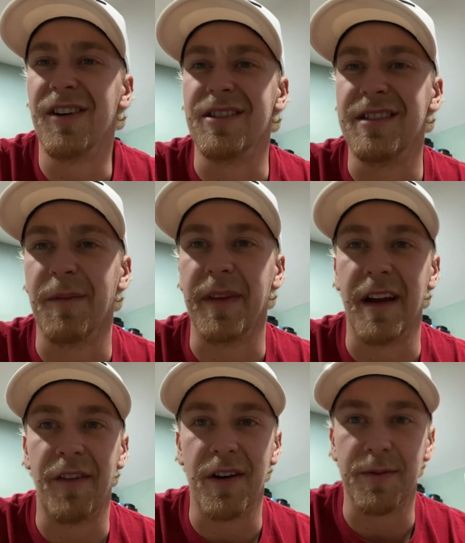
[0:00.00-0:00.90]
it's something
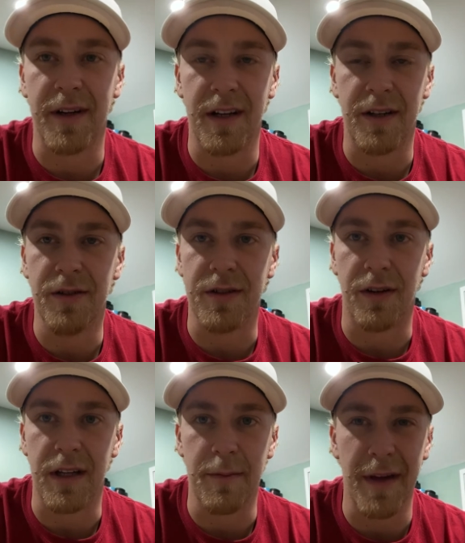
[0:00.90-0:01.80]
I've always wanted to do, so
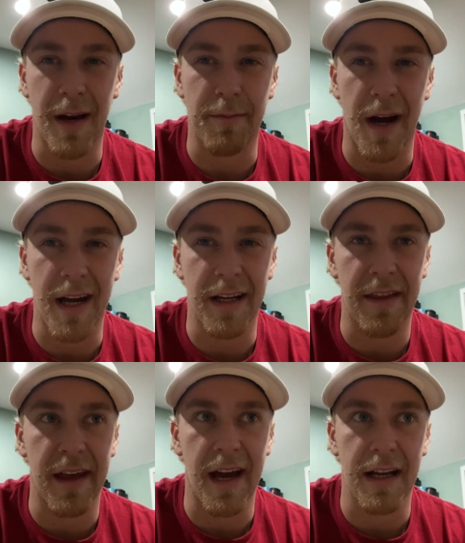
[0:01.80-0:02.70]
keep that in mind,
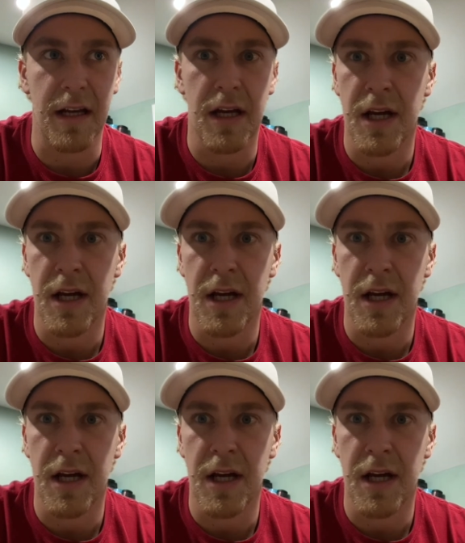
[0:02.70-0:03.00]
that